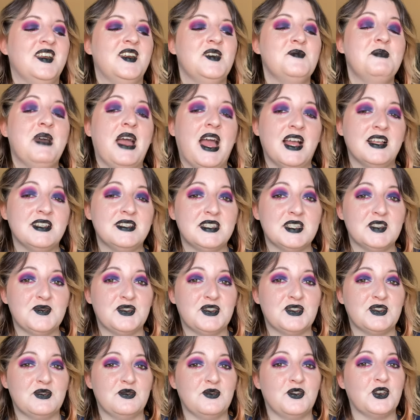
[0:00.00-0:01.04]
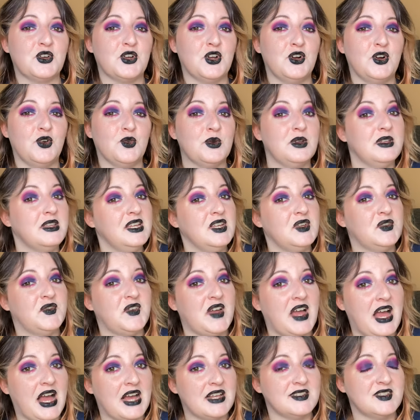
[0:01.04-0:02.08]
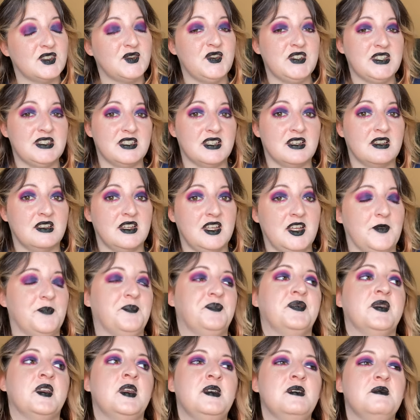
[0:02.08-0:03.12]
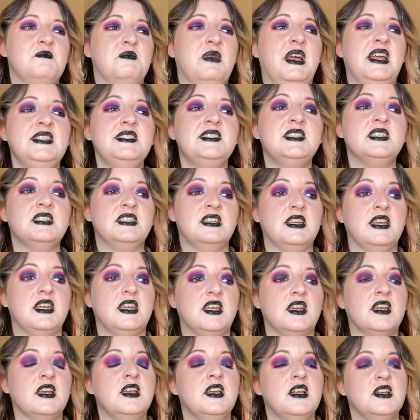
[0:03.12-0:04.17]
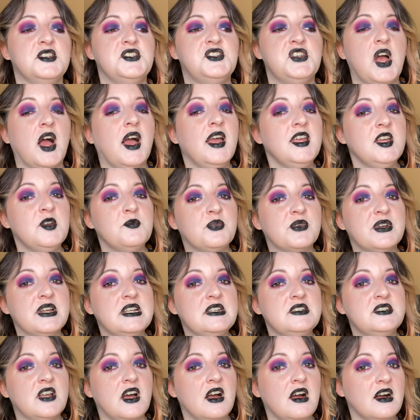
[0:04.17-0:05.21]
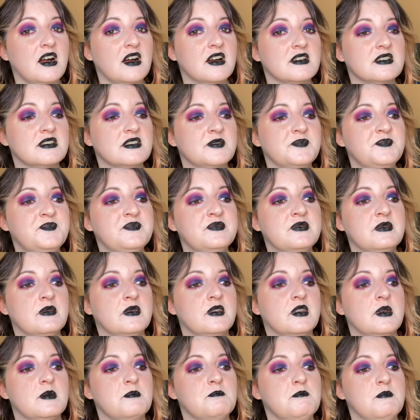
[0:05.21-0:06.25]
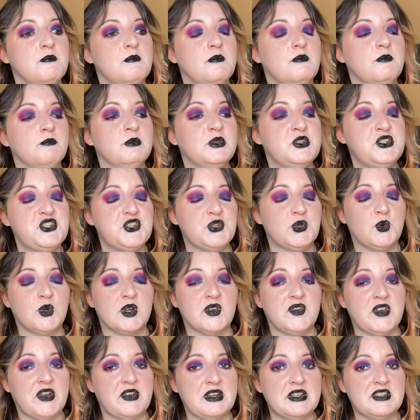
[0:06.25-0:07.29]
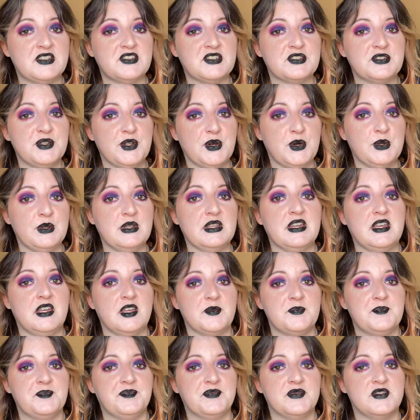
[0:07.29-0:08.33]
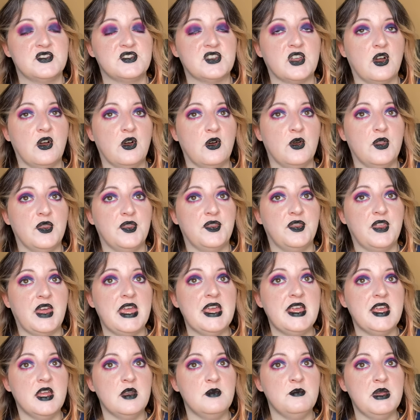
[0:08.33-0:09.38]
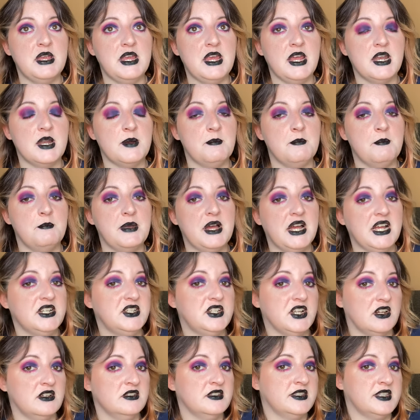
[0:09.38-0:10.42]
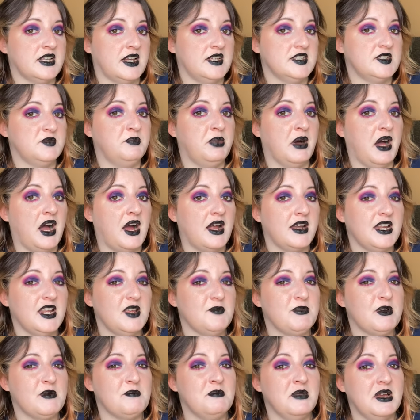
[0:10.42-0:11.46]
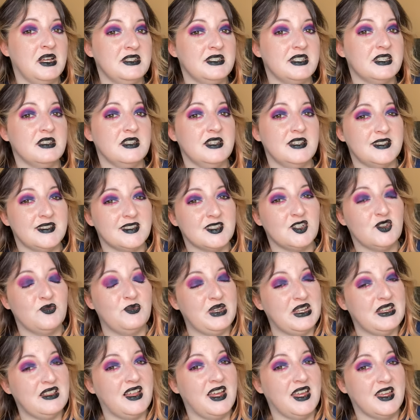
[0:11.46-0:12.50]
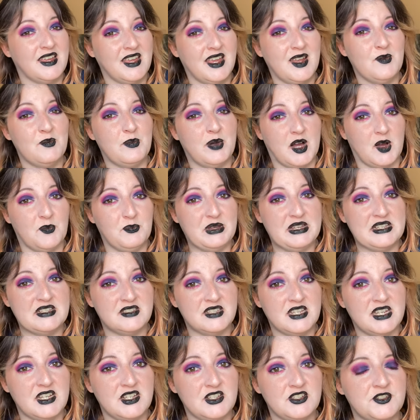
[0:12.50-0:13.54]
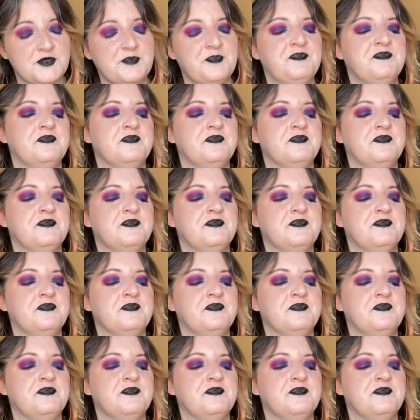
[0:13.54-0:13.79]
Mastiffs grow really fast physically. Mentally, giant breed dogs mature very slowly. So they can be in an adult-sized body, but mentally still be like in puppy stage.